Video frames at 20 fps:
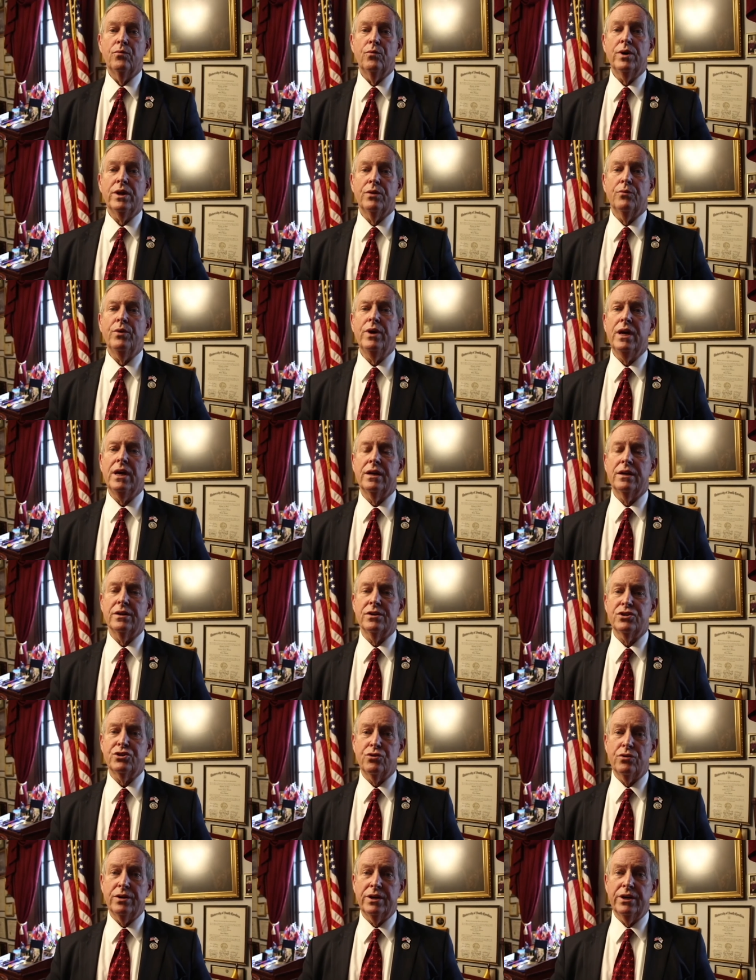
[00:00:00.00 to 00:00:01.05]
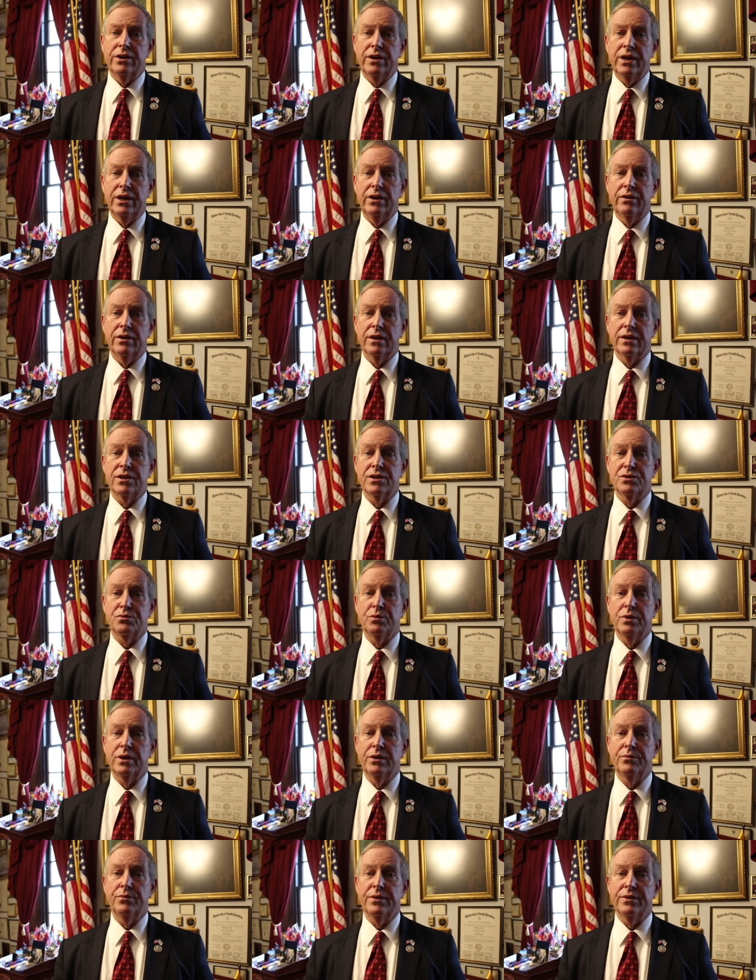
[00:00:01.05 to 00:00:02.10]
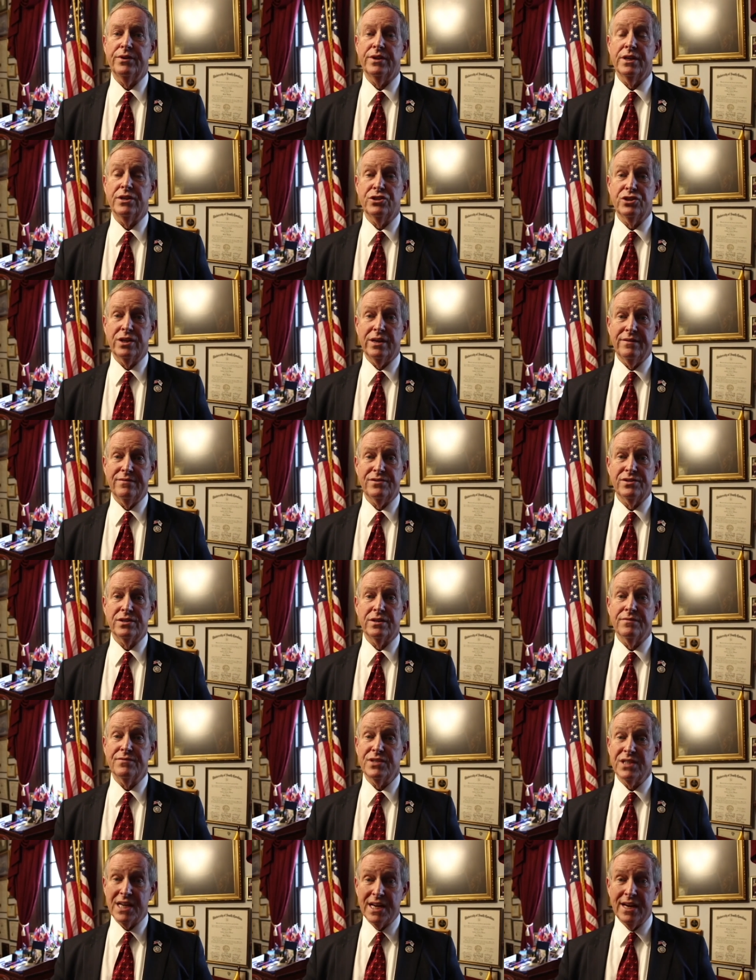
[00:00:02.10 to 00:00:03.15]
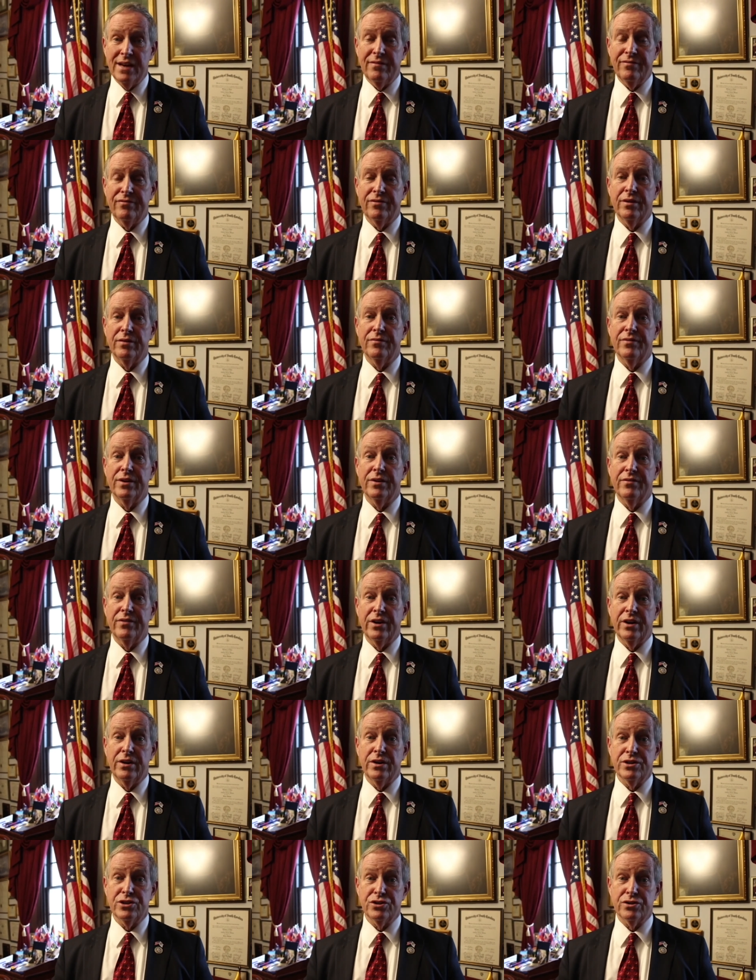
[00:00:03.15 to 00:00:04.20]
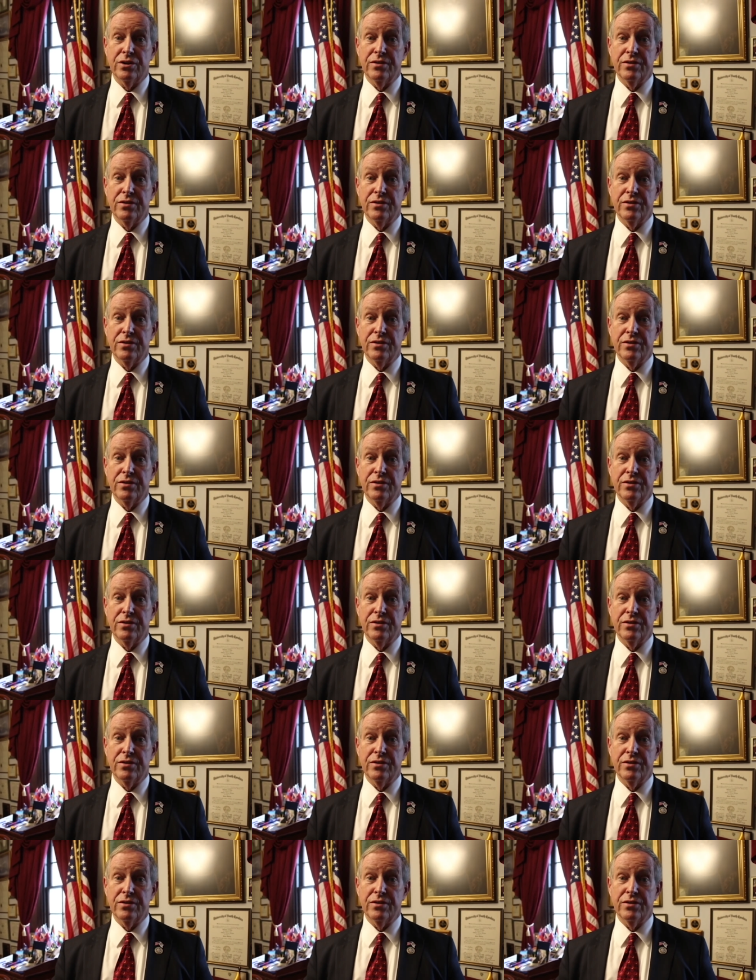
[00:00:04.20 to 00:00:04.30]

We, we, had an extraordinary hearing this week with the chiefs of staff of the various